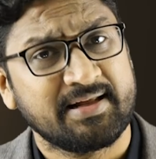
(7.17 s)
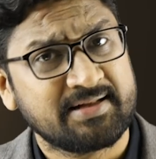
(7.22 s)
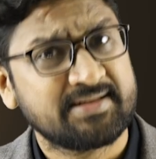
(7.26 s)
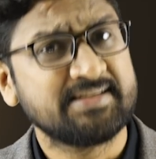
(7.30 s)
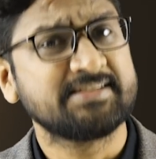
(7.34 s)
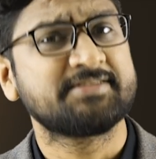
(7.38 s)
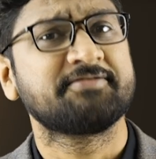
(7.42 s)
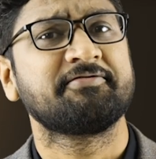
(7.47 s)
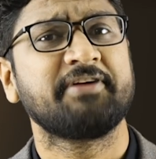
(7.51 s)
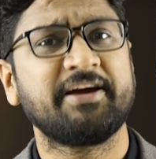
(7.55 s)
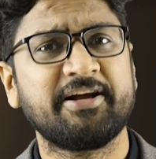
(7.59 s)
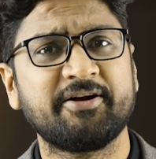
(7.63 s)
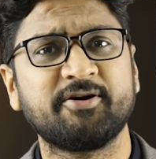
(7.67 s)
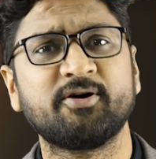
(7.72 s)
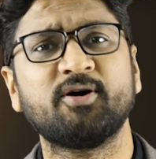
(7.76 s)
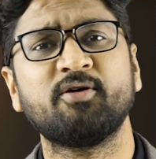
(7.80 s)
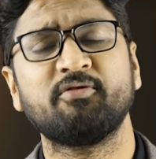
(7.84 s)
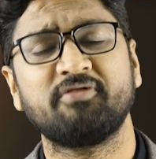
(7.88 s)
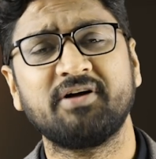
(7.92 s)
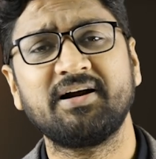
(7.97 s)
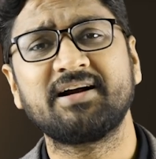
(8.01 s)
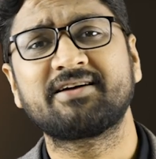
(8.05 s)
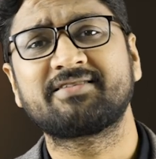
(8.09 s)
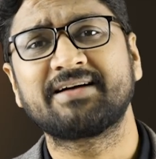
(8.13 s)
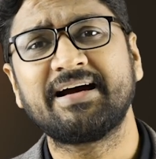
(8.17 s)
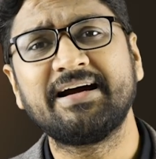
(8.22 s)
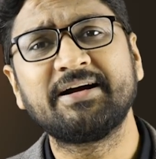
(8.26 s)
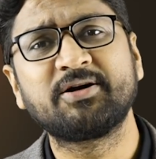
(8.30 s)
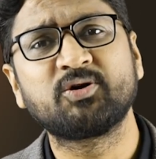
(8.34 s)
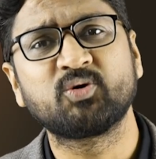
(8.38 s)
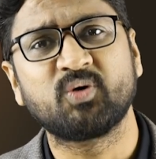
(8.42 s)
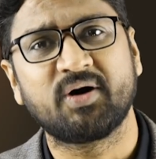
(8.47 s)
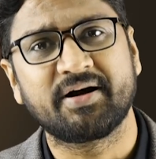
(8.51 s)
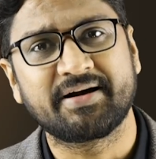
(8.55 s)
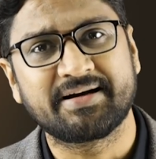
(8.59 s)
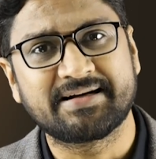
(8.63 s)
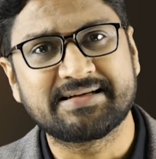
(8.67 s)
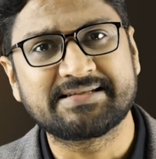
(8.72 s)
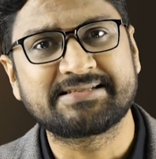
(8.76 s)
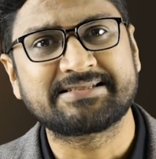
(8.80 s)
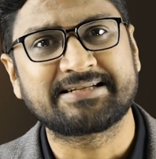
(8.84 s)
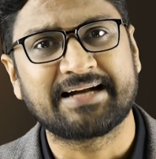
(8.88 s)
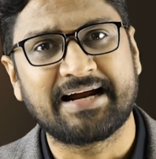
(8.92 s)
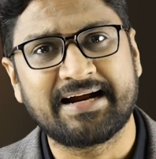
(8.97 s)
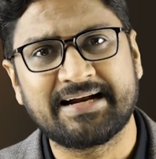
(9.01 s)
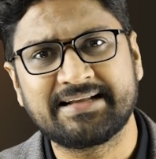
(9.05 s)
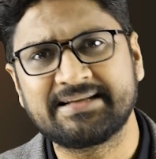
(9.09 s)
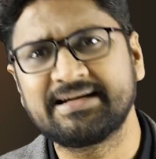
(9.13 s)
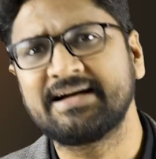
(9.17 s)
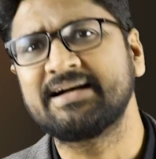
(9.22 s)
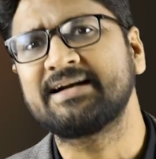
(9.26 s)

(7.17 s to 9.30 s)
In this video, we'll try to understand